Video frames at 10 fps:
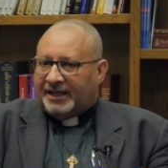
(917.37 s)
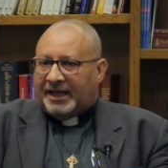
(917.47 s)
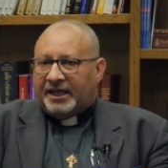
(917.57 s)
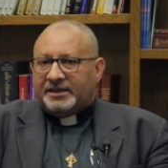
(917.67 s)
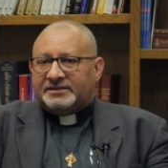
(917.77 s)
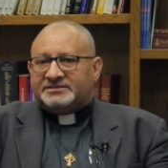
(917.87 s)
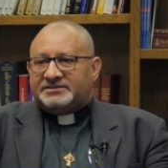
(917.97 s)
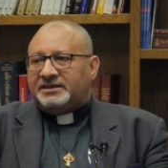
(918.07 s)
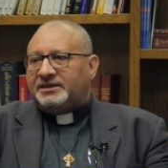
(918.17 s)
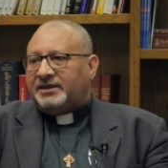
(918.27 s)
I
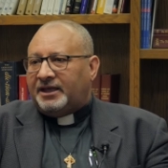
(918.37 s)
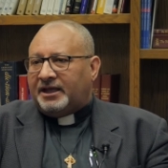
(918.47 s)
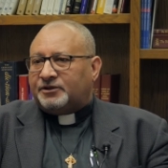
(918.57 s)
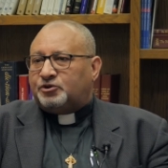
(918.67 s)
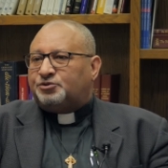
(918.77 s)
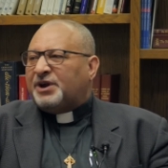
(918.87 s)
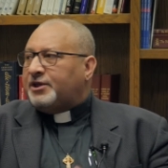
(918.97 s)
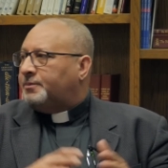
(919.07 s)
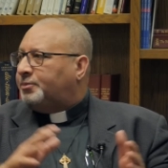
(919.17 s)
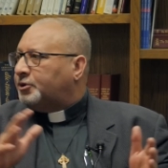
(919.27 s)
see a
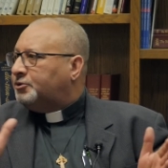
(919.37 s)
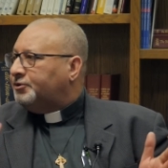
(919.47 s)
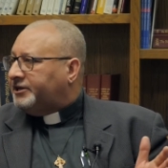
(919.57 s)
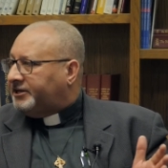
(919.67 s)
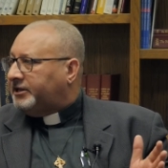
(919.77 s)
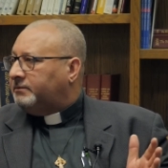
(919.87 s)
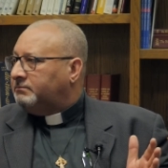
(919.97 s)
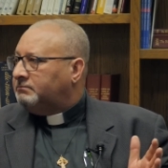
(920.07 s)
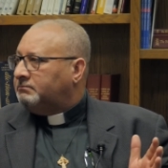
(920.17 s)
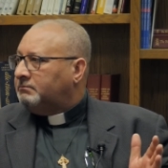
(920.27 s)
great opportunity.
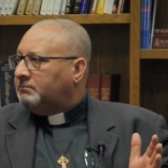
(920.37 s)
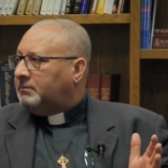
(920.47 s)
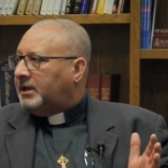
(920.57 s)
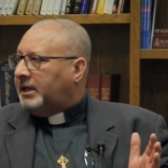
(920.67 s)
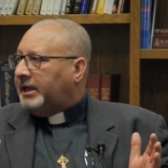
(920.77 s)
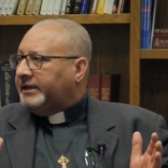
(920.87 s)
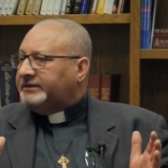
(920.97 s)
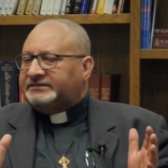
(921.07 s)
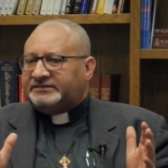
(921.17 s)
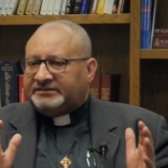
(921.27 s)
Mm-hmm. I
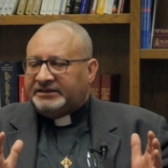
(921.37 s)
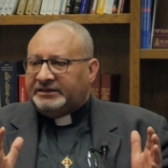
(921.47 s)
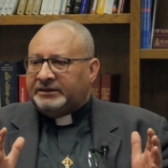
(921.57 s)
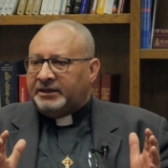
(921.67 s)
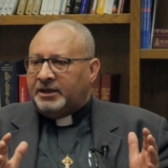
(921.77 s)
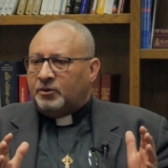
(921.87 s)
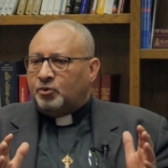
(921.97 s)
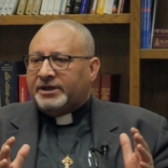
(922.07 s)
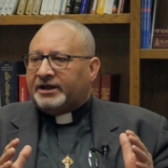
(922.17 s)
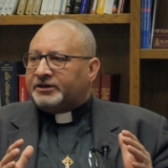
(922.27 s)
see
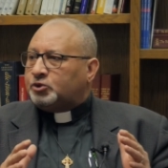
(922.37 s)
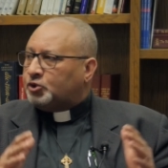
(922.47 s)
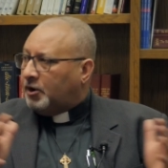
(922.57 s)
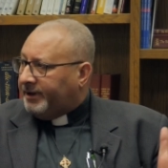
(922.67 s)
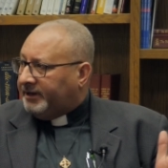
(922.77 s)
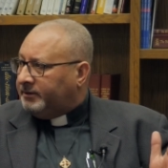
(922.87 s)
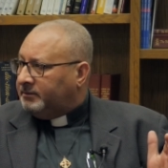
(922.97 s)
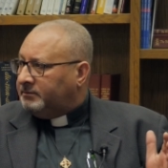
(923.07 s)
we are growing.